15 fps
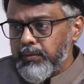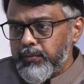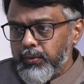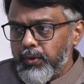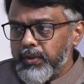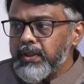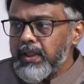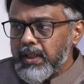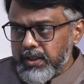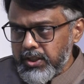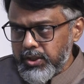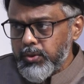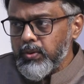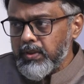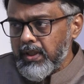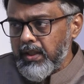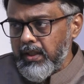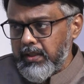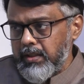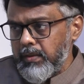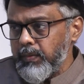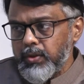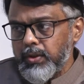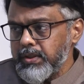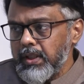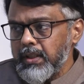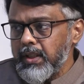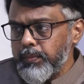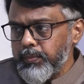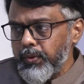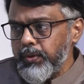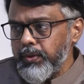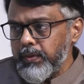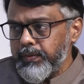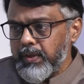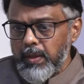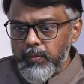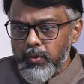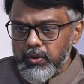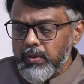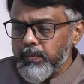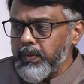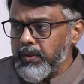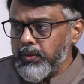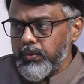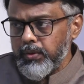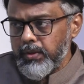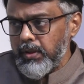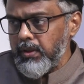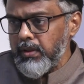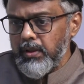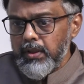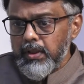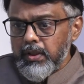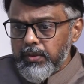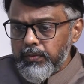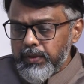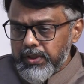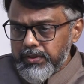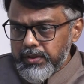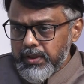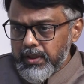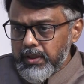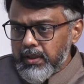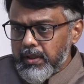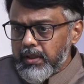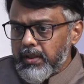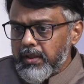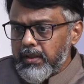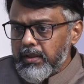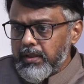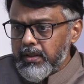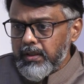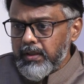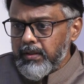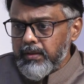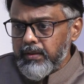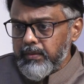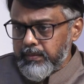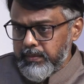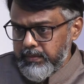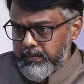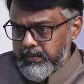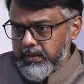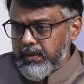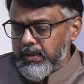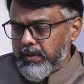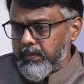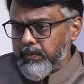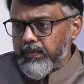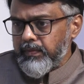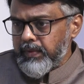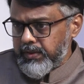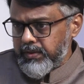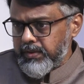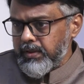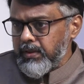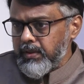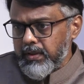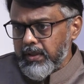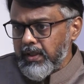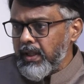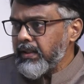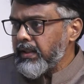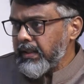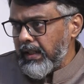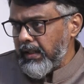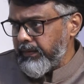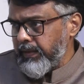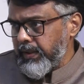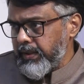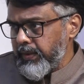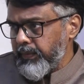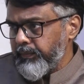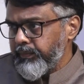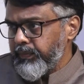for the Turkish Sultanate, because at that point of time Ottoman Turkey was was running the caliphate.